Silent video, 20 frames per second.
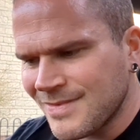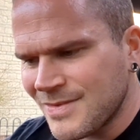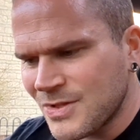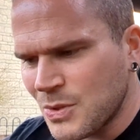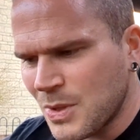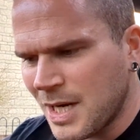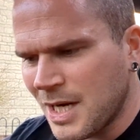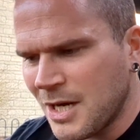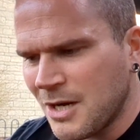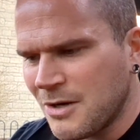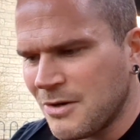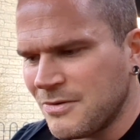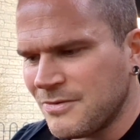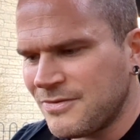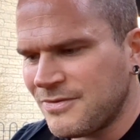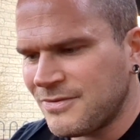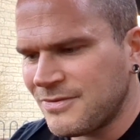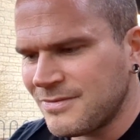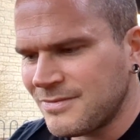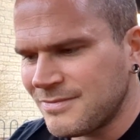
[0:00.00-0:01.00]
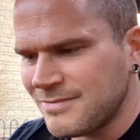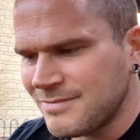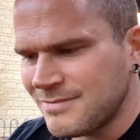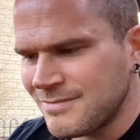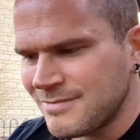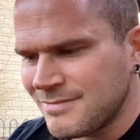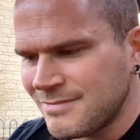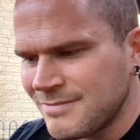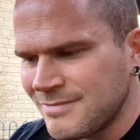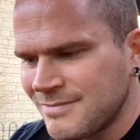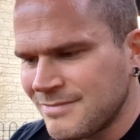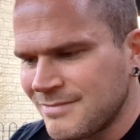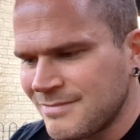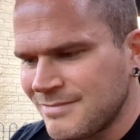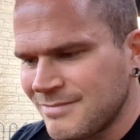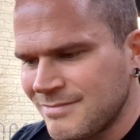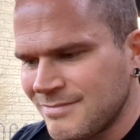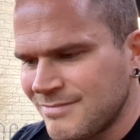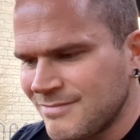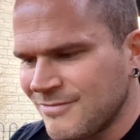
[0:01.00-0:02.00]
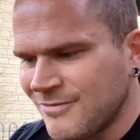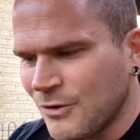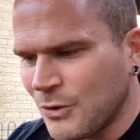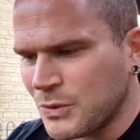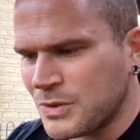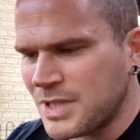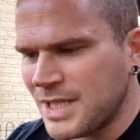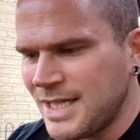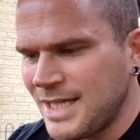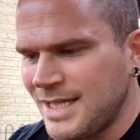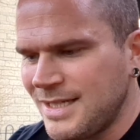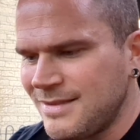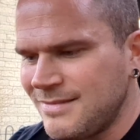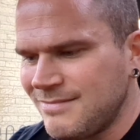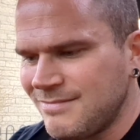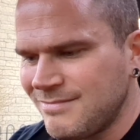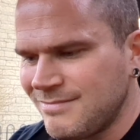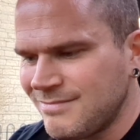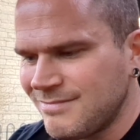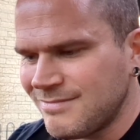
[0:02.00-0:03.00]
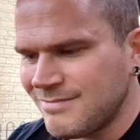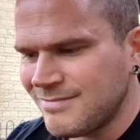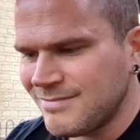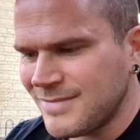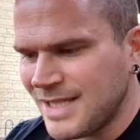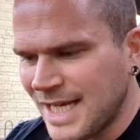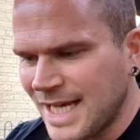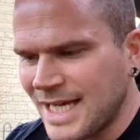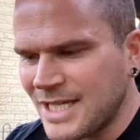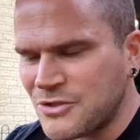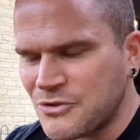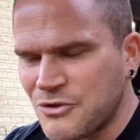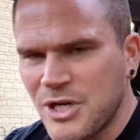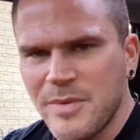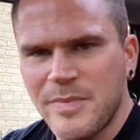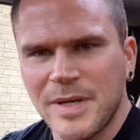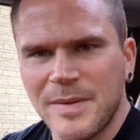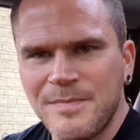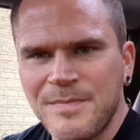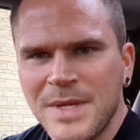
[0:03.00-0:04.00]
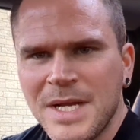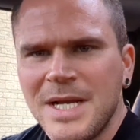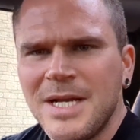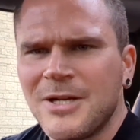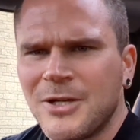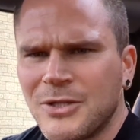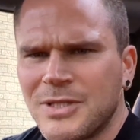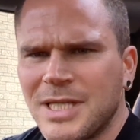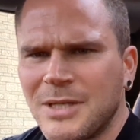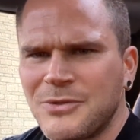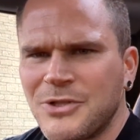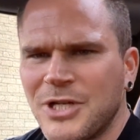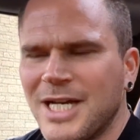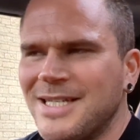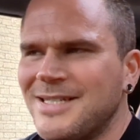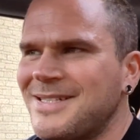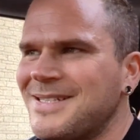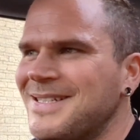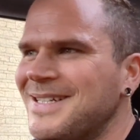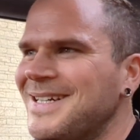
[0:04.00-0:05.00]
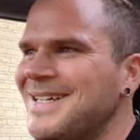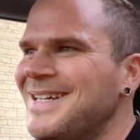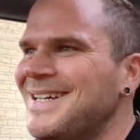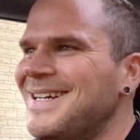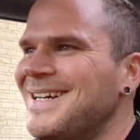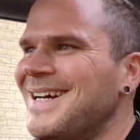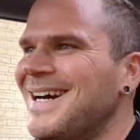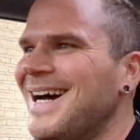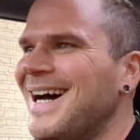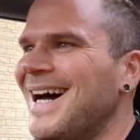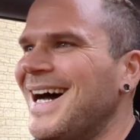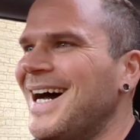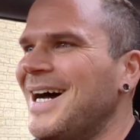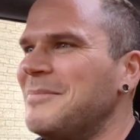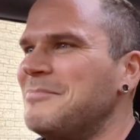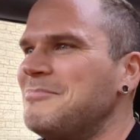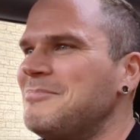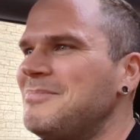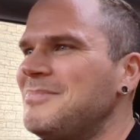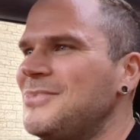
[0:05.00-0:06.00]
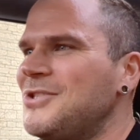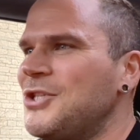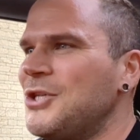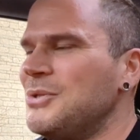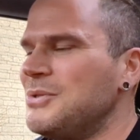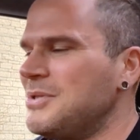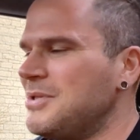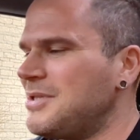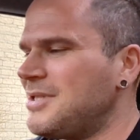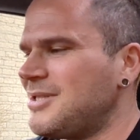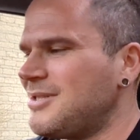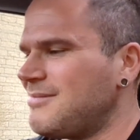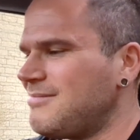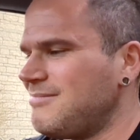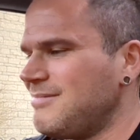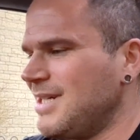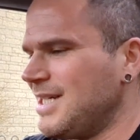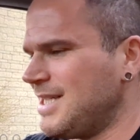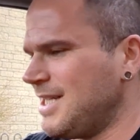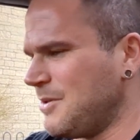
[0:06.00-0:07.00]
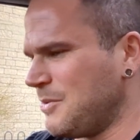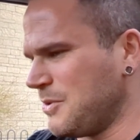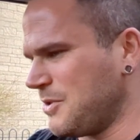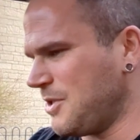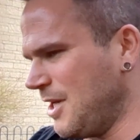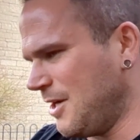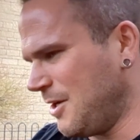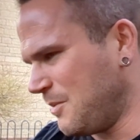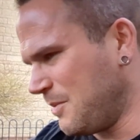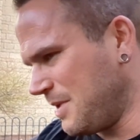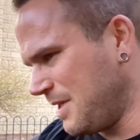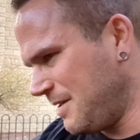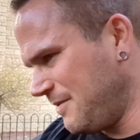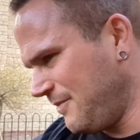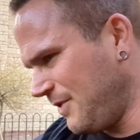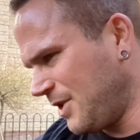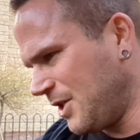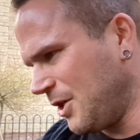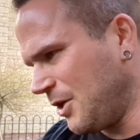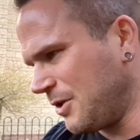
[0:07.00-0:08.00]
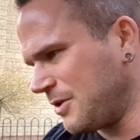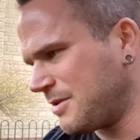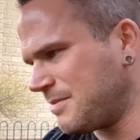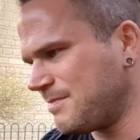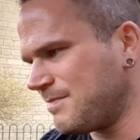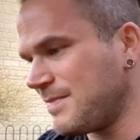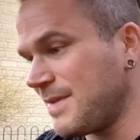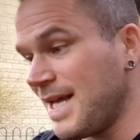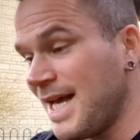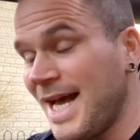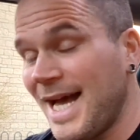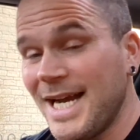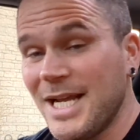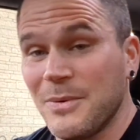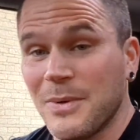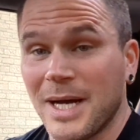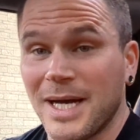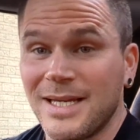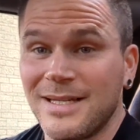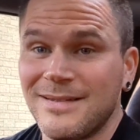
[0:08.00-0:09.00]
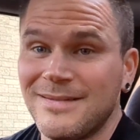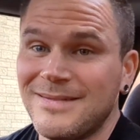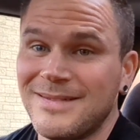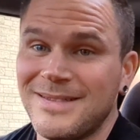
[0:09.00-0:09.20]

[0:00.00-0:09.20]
12, 14, yeah, it's creeping. Gotta tell Jez. Tunes, I don't know what's going on with it. Very odd. Anyway,